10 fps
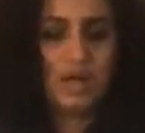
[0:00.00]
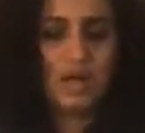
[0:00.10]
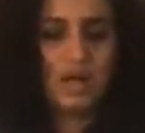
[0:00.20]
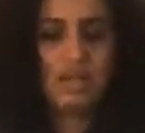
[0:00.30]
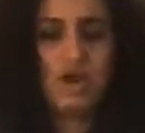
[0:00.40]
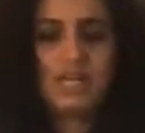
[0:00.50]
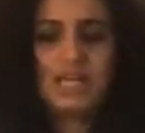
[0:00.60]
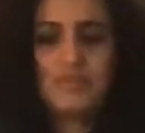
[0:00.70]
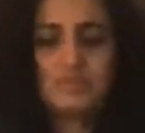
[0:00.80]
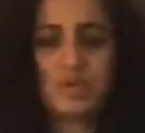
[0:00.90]
A lot
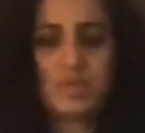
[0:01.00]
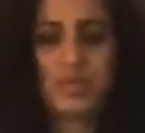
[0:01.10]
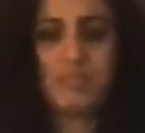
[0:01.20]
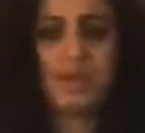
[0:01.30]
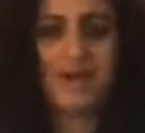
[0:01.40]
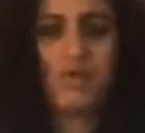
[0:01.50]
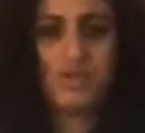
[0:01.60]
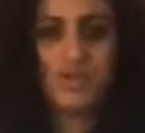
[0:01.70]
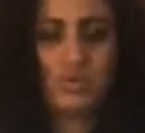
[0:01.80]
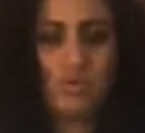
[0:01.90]
comes our way, but how
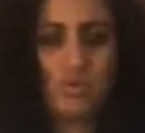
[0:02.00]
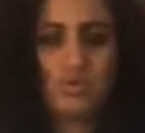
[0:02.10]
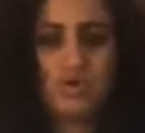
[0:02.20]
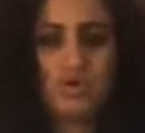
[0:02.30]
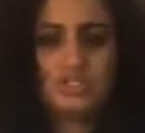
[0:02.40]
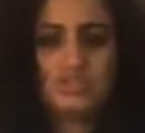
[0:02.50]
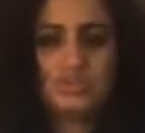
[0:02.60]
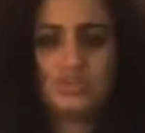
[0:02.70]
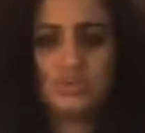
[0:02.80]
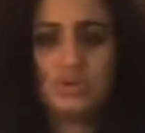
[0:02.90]
can you hold on
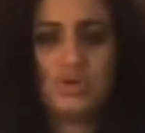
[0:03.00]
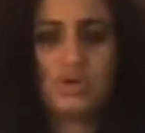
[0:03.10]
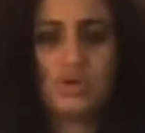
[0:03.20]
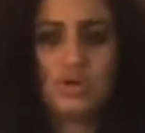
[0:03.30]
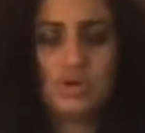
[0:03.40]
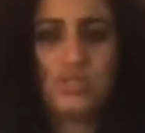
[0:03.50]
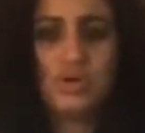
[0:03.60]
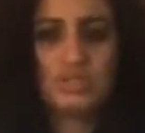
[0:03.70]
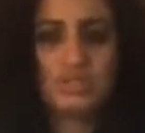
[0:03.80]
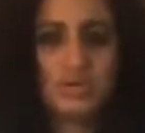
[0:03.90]
to
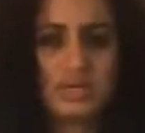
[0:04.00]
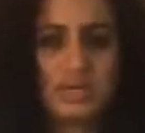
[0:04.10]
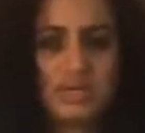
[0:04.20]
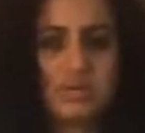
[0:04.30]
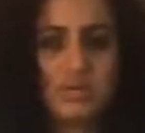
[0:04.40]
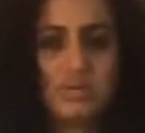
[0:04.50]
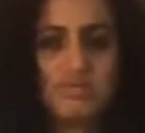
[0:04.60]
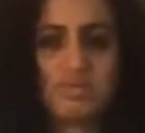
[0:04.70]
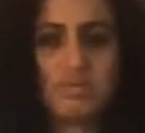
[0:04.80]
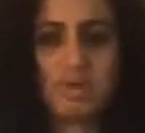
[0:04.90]
what is good and let go
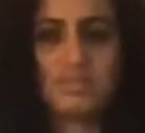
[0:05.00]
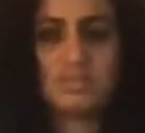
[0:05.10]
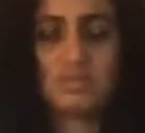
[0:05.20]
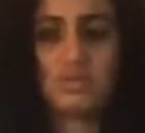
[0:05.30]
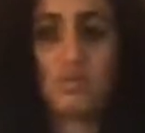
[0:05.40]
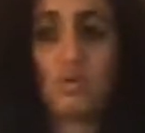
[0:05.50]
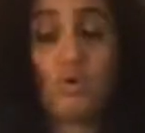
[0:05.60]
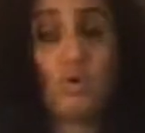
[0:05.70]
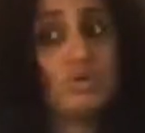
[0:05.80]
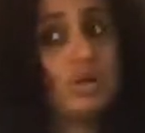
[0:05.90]
of the rest? And we'll
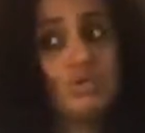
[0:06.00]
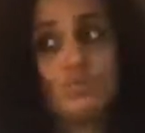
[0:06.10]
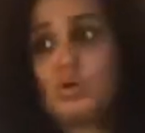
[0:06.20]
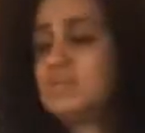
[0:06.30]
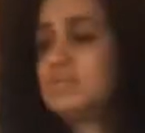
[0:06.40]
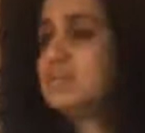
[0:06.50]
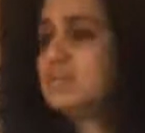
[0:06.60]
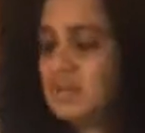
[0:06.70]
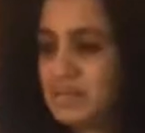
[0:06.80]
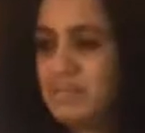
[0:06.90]
hold on to what
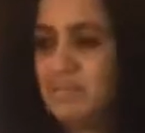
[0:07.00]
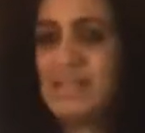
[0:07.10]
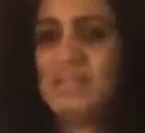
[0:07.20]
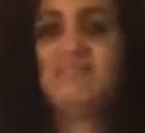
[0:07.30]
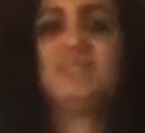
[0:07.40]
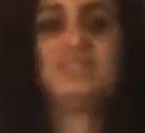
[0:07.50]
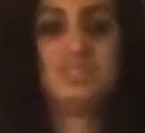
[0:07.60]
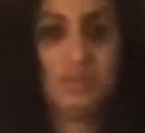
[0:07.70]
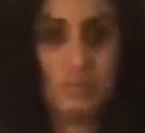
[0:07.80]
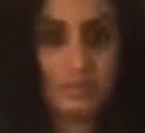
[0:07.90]

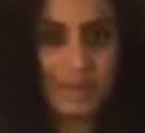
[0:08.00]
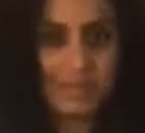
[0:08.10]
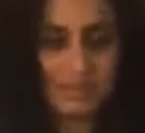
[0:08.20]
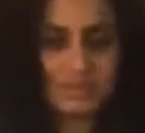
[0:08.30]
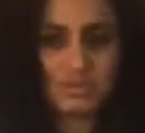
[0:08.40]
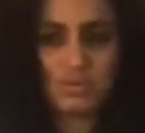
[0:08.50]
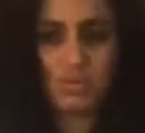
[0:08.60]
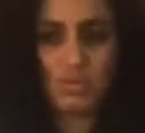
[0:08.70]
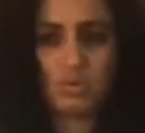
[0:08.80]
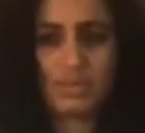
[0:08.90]
benefits you and benefits the
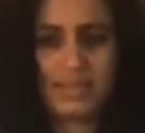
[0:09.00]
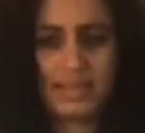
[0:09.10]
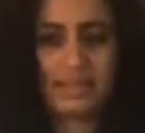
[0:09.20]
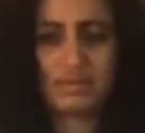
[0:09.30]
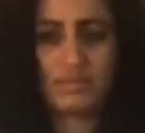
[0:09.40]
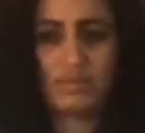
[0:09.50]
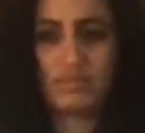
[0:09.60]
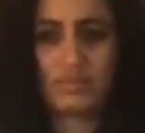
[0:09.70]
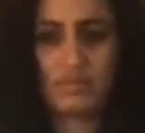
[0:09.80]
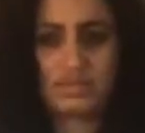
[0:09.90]
whole, and let go
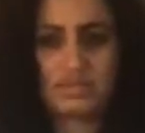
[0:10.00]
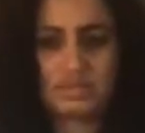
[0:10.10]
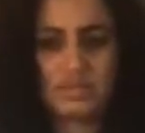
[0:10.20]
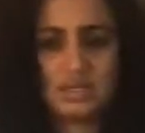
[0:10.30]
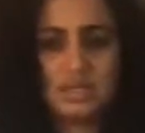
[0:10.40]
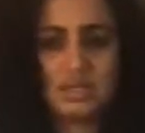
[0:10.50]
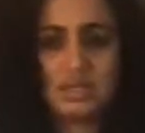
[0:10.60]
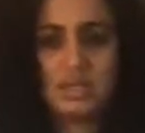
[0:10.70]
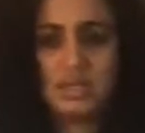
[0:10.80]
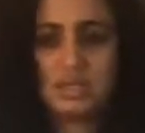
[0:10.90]
of the rest.
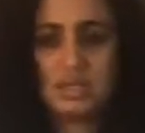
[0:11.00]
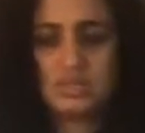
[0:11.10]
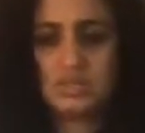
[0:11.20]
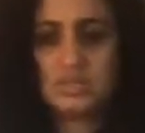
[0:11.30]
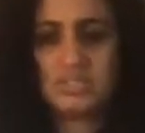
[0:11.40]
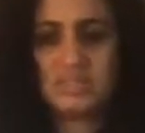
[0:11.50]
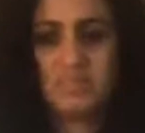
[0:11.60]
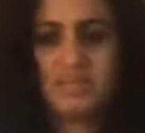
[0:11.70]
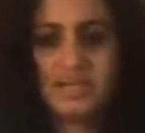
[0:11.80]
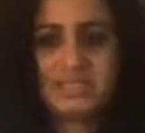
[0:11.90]
So it's a
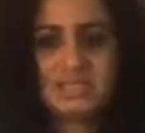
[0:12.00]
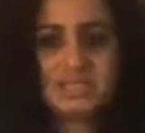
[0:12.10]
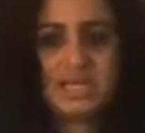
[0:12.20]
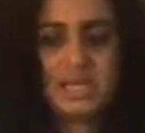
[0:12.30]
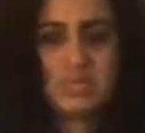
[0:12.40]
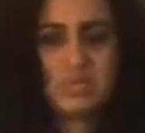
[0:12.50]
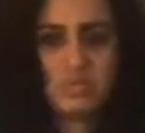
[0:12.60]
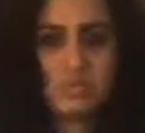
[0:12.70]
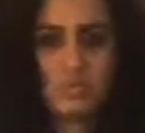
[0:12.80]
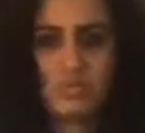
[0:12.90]
simple exercise, which
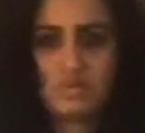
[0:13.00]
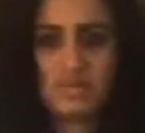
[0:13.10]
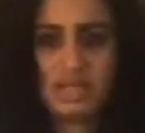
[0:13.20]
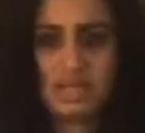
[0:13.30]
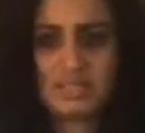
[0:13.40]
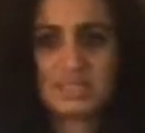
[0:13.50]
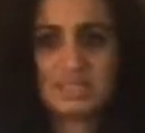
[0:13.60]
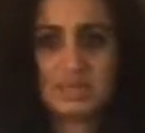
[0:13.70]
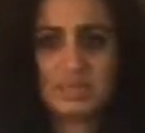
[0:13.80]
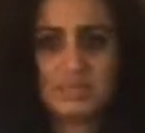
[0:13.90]
we'll move into
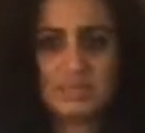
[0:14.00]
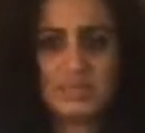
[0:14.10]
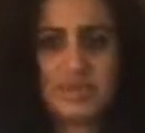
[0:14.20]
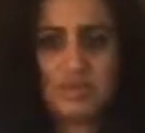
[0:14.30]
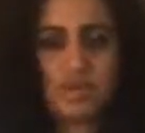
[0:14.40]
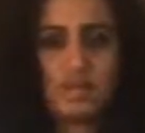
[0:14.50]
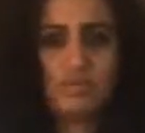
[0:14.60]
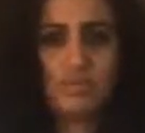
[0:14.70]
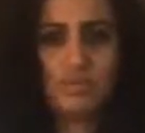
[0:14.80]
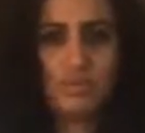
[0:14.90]
next, separating
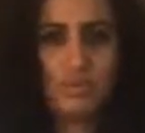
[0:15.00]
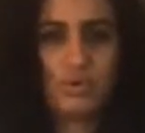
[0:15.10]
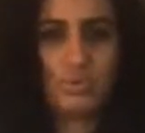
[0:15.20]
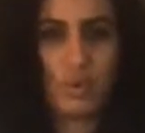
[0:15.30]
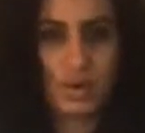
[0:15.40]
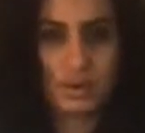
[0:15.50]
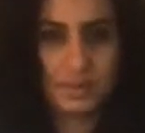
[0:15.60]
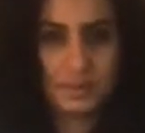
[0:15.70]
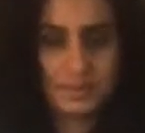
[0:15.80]
food and water.